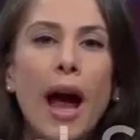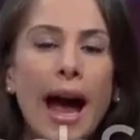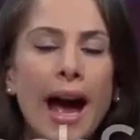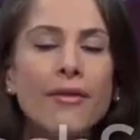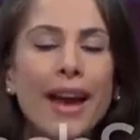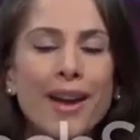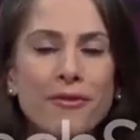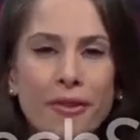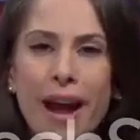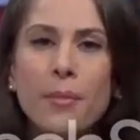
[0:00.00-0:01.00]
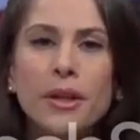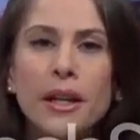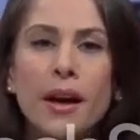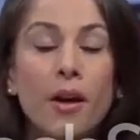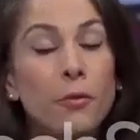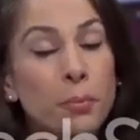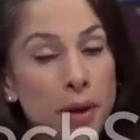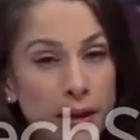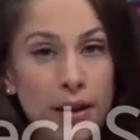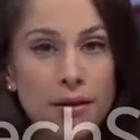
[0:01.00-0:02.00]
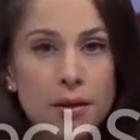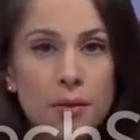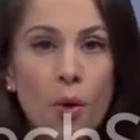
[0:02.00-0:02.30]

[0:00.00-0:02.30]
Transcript: have a family of bigots